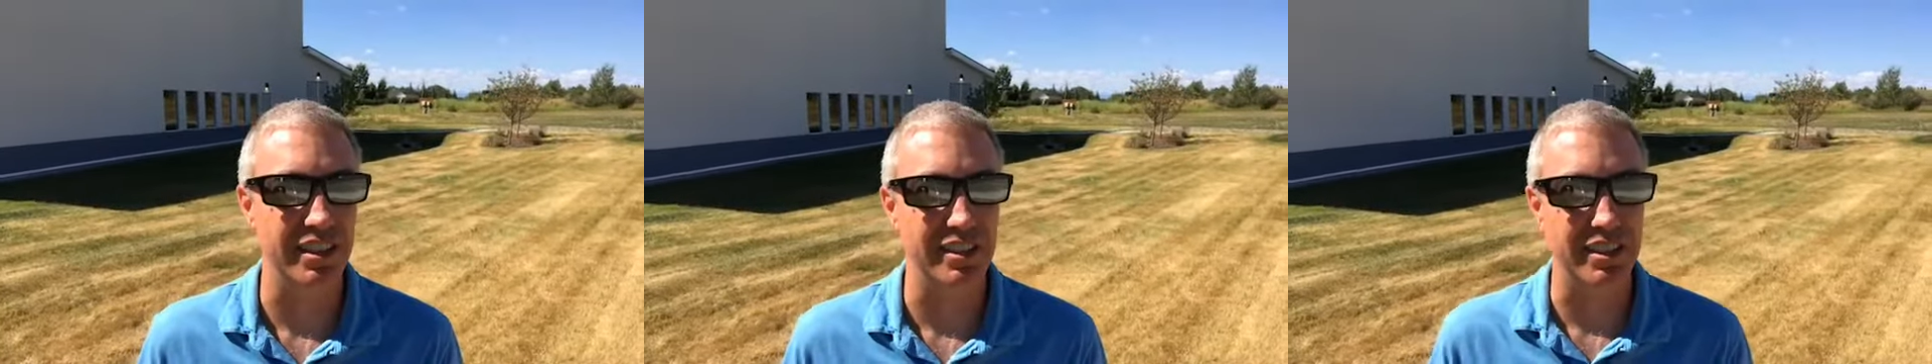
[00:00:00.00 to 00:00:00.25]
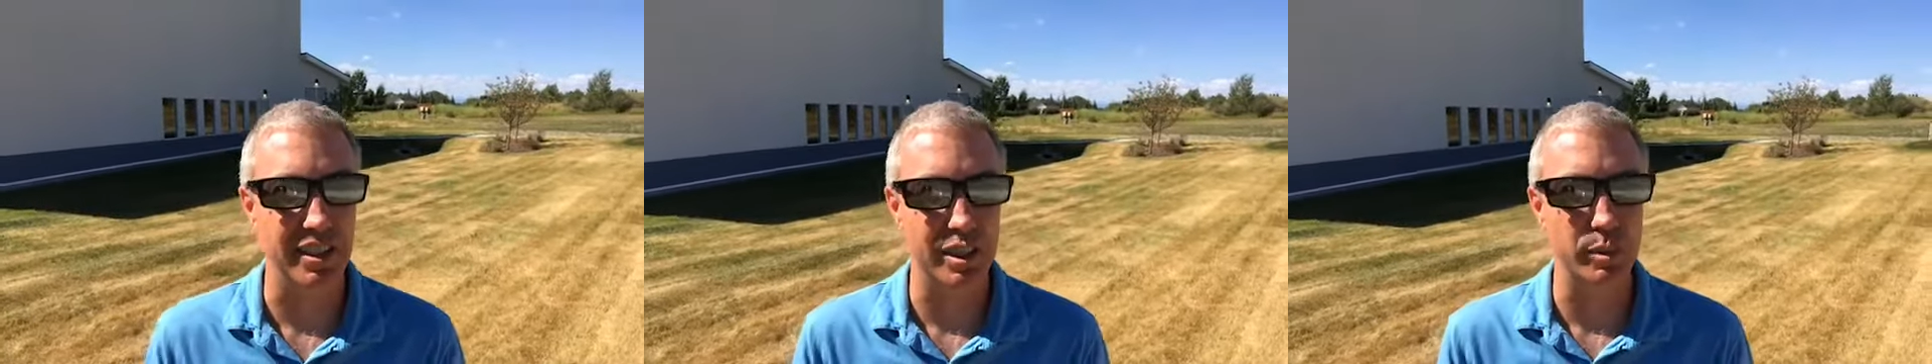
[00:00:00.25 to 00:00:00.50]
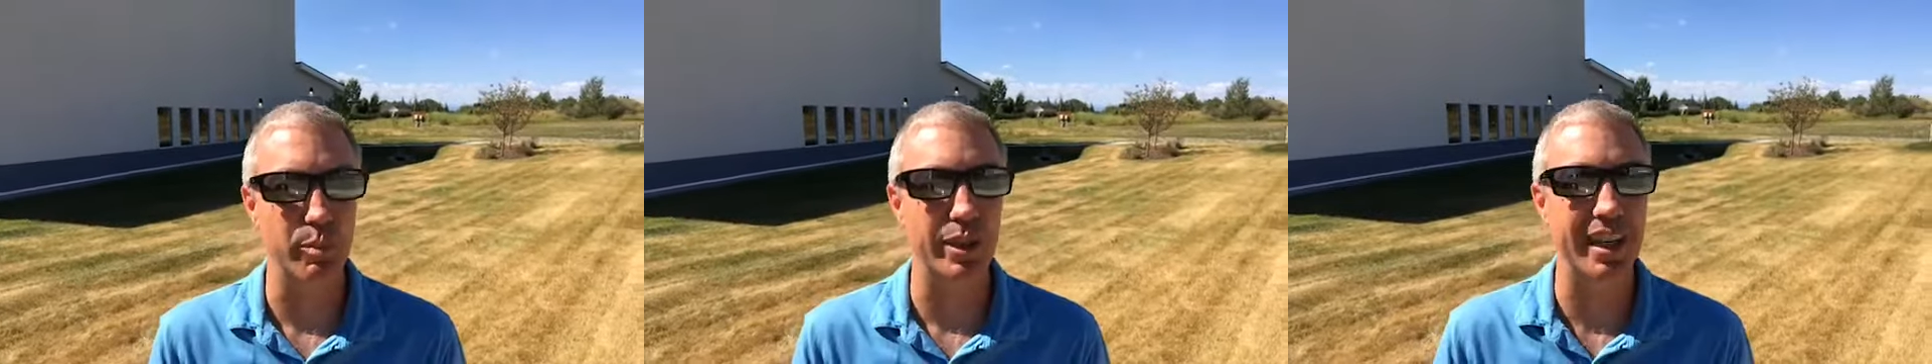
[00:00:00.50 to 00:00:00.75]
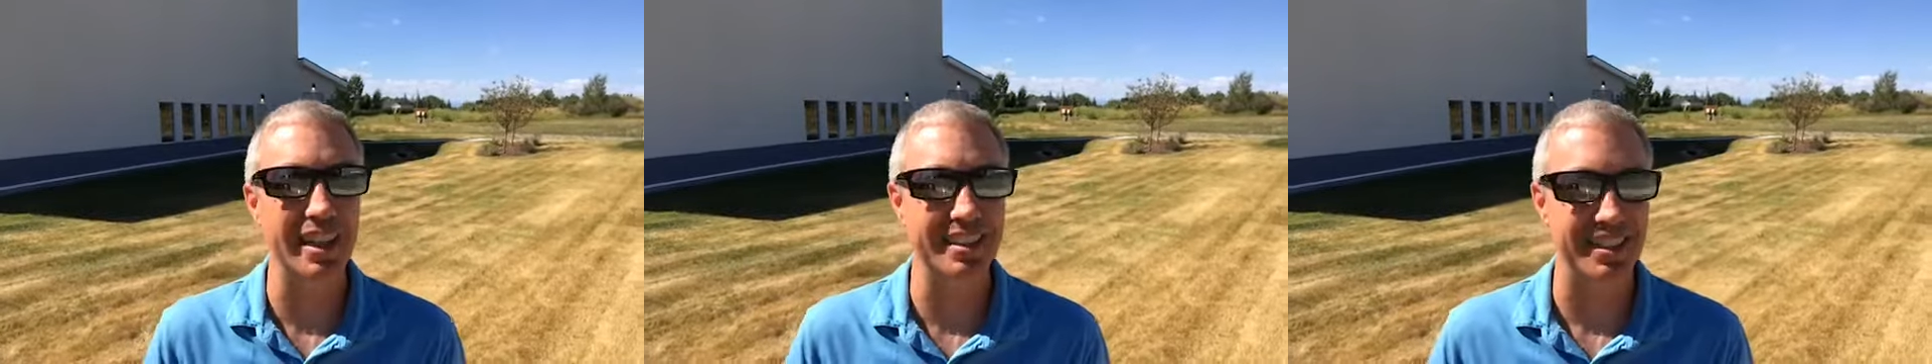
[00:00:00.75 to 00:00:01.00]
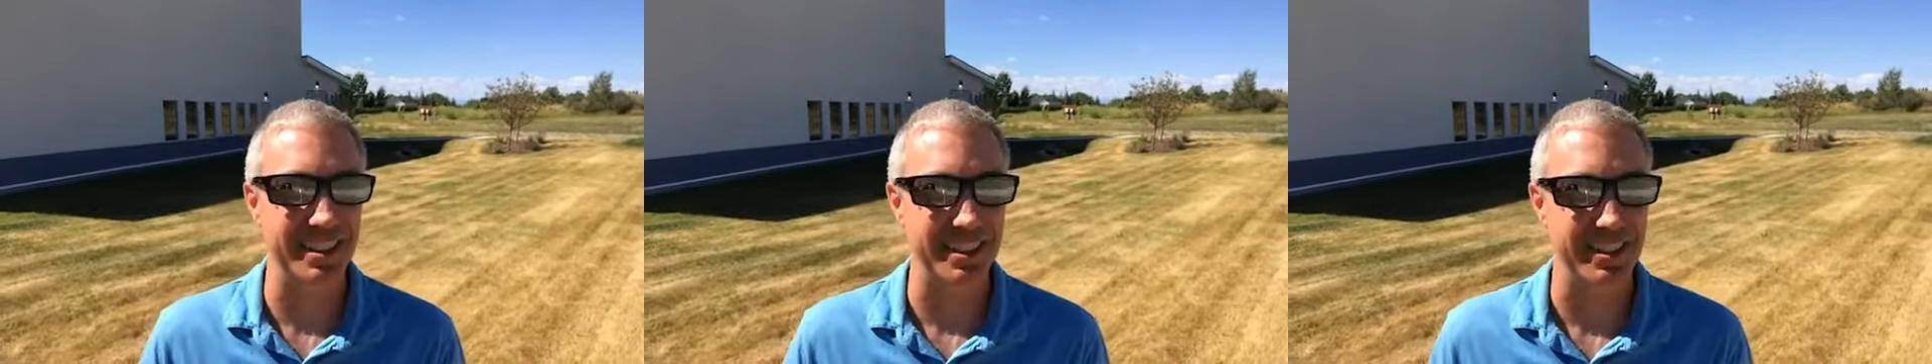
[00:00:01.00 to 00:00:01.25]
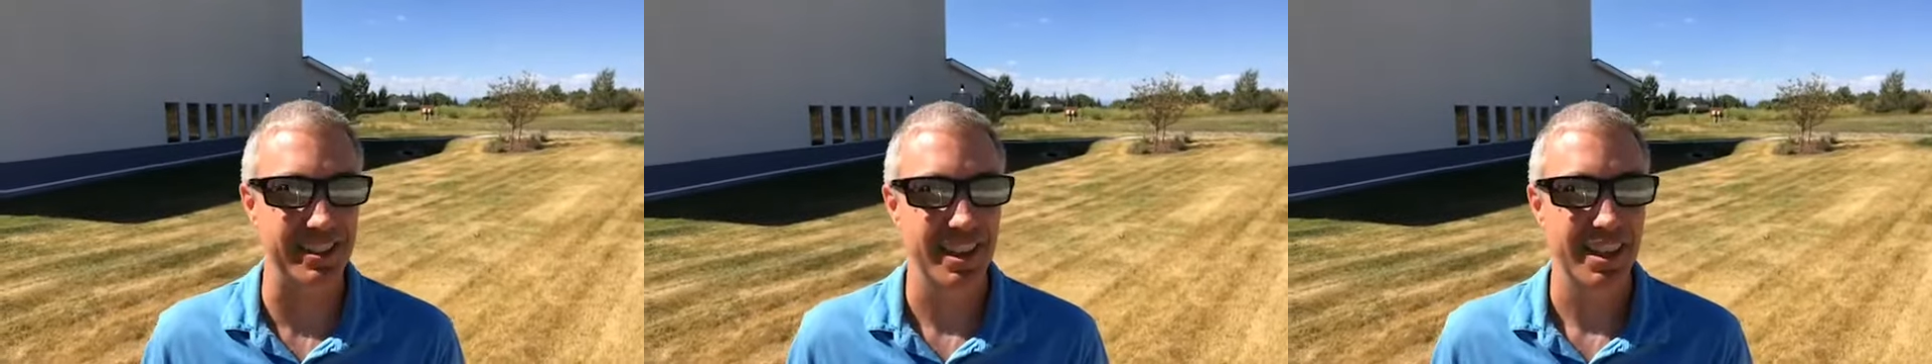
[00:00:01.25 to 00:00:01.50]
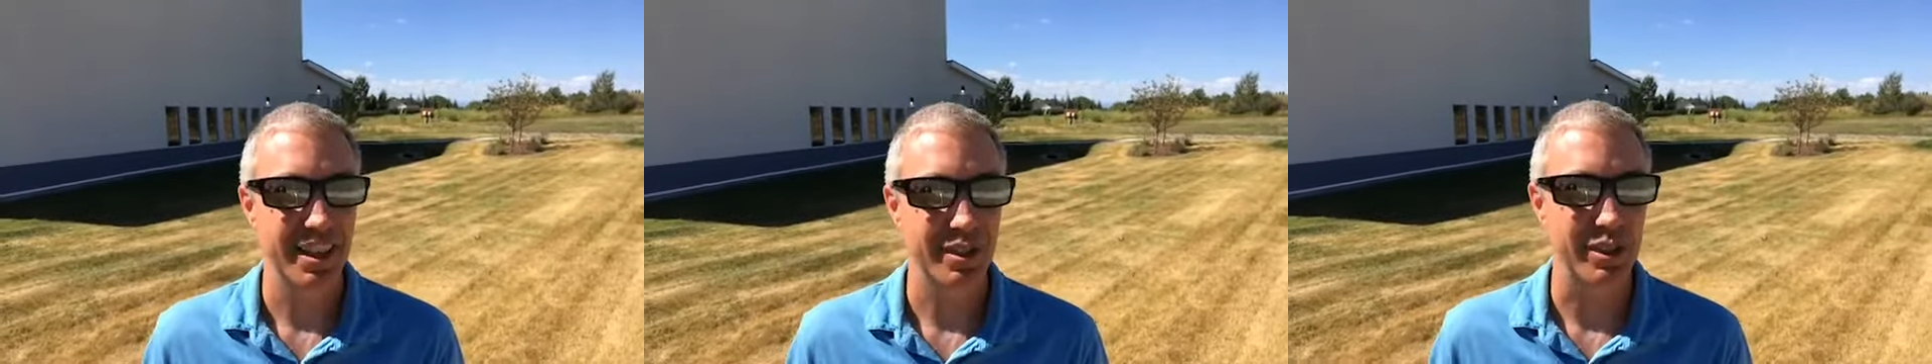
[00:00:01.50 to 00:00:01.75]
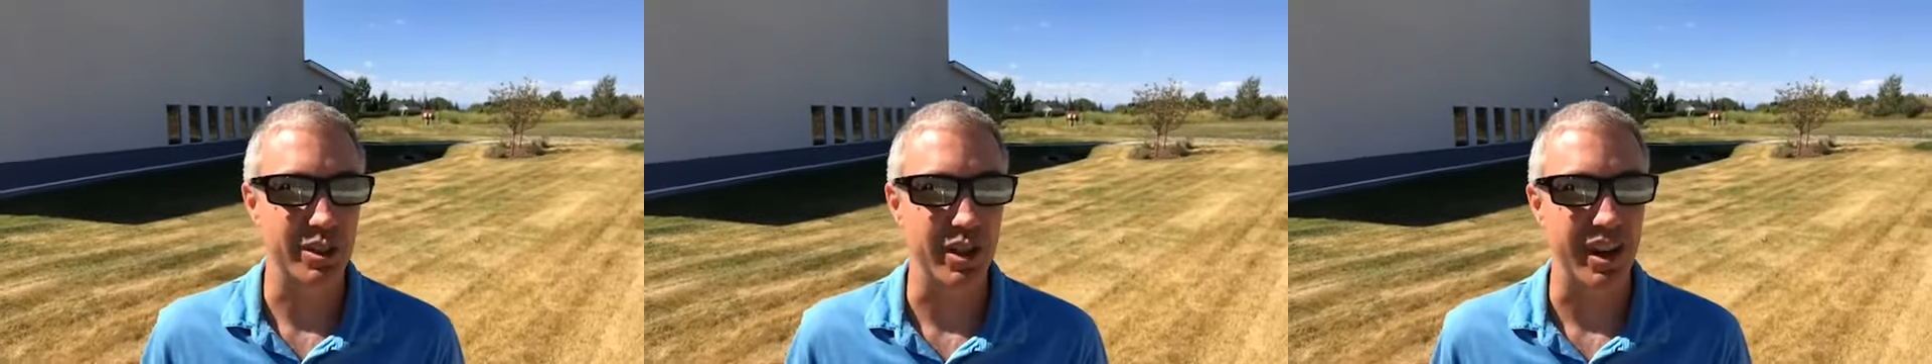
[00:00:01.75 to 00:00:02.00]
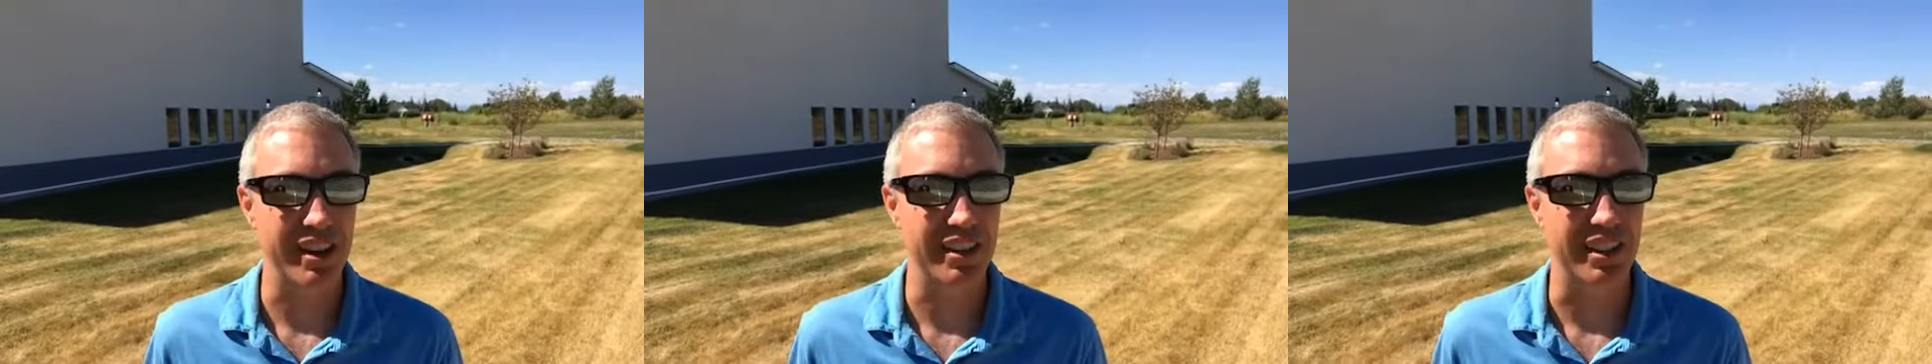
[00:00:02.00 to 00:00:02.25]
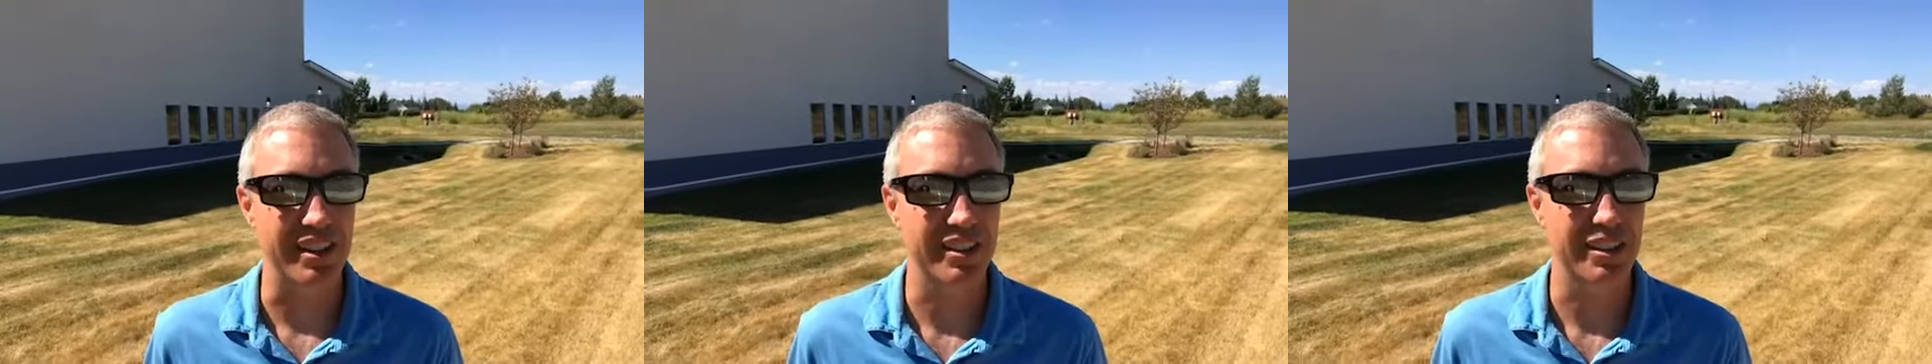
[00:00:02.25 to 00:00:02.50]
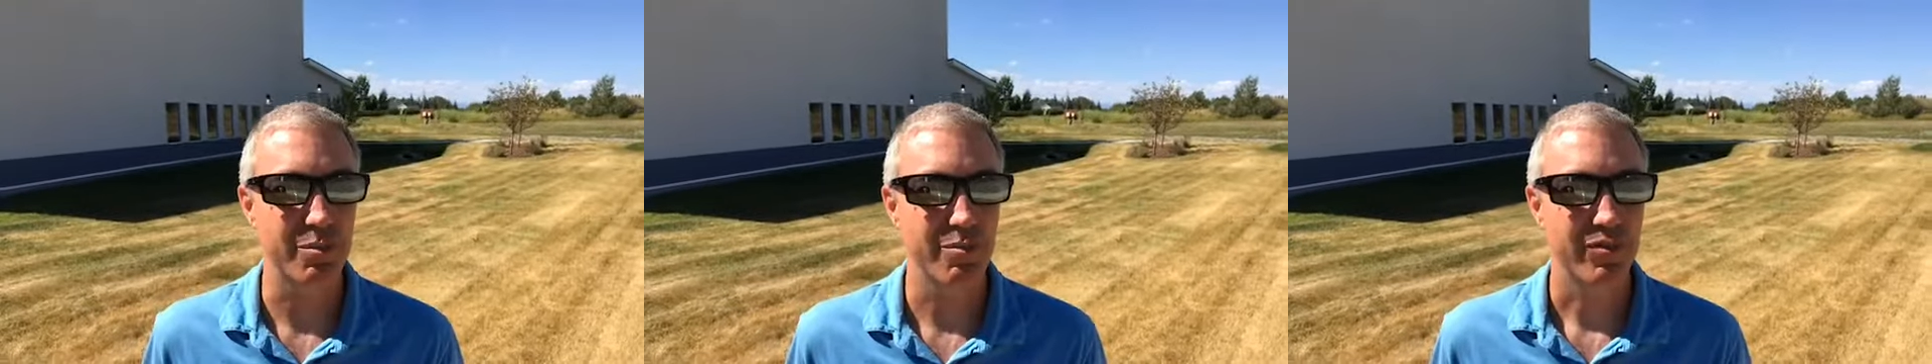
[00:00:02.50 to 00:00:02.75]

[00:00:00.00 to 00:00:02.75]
it displaces the darkness.